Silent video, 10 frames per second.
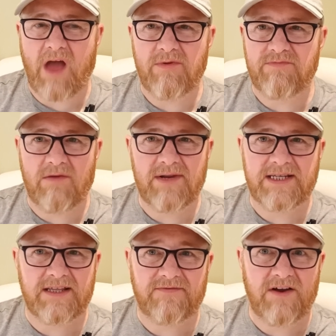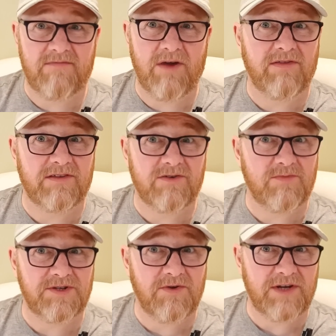I would probably say the front of the mouth is
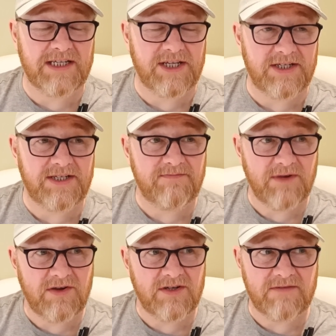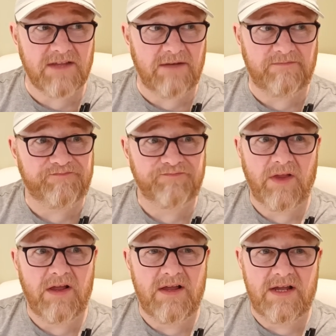almost non-existent because of that.
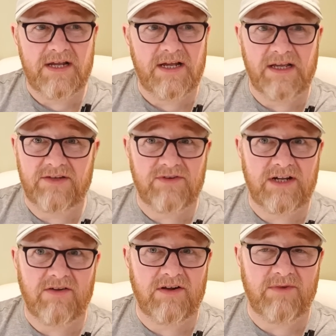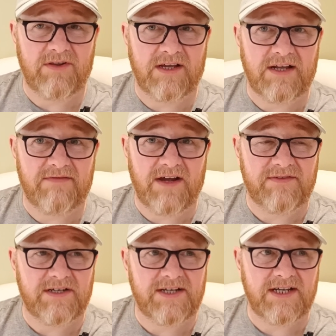It's really all about the kind of
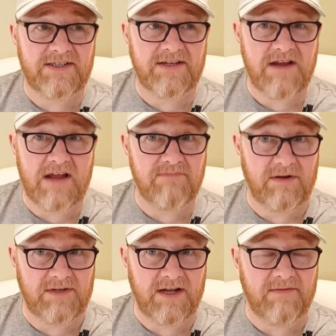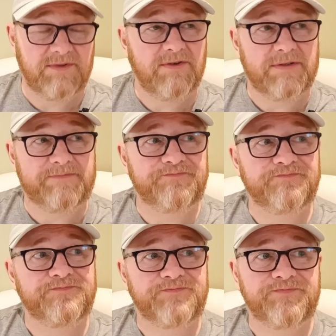aftertaste and building up to it.
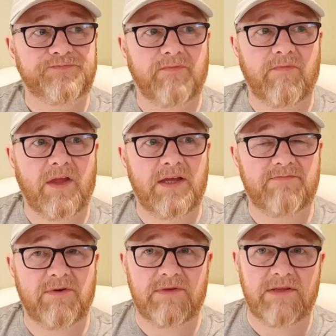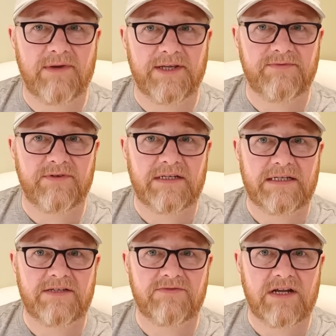Was probably the best way
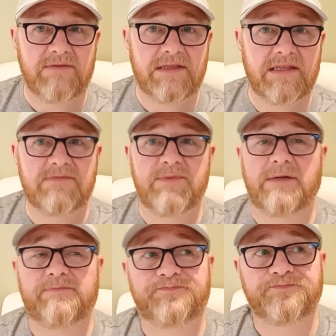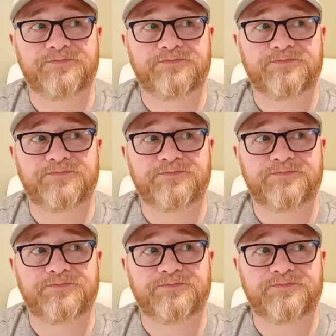of describing this beer.